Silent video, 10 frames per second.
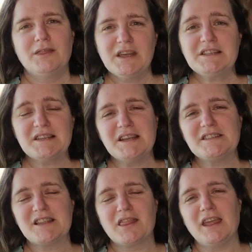This
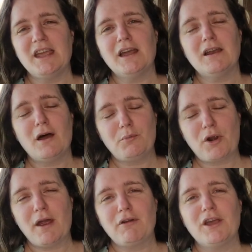is The
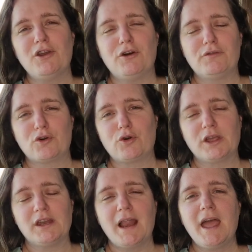Librarian of
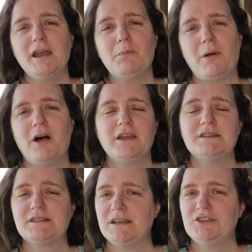Crooked Lane by
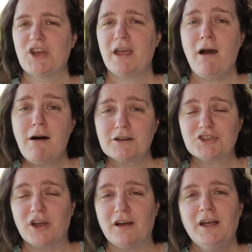CJ
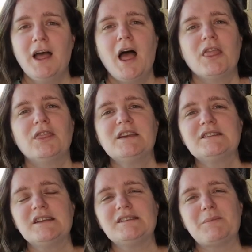Archer.
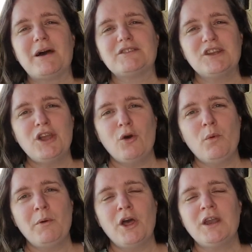This is about a young
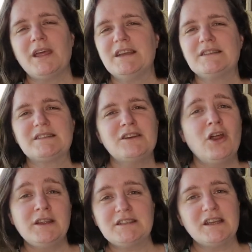woman. It's
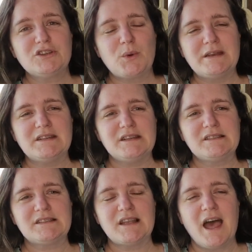1920s
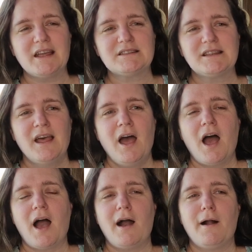set
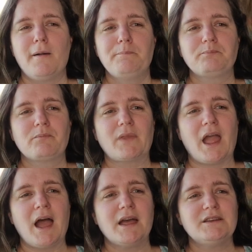um,
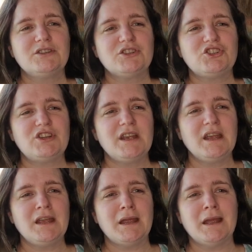and
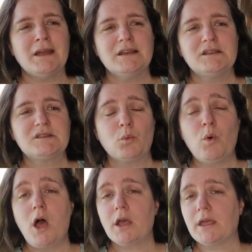she is
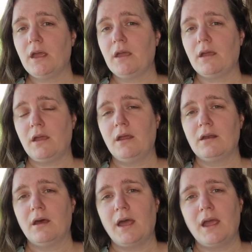working
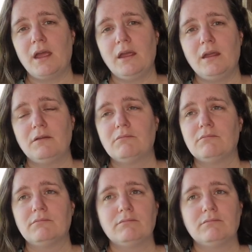in a